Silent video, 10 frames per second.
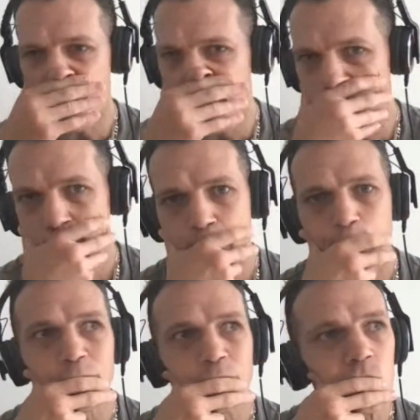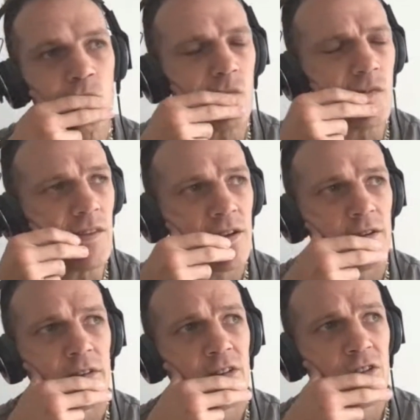you know
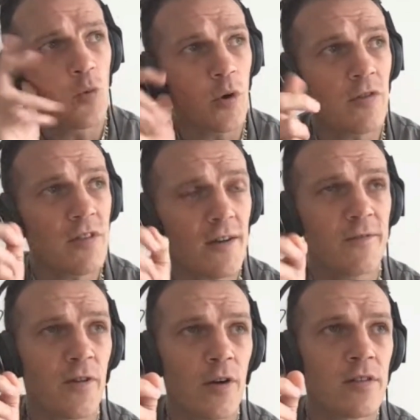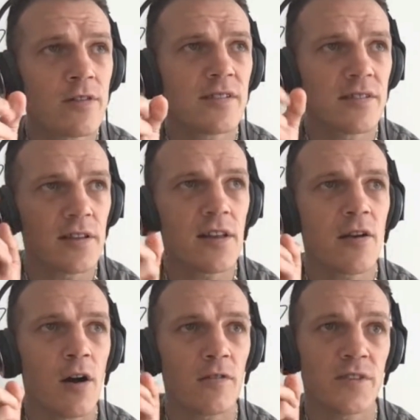so working yourself first little
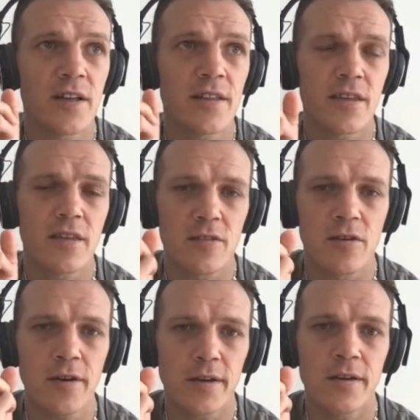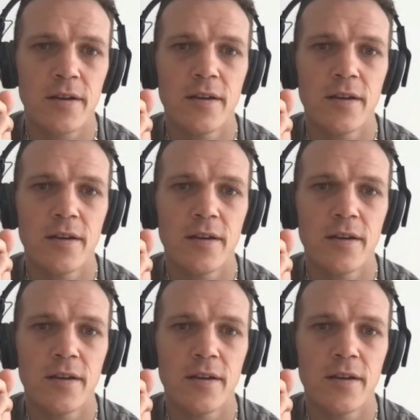and often i think is good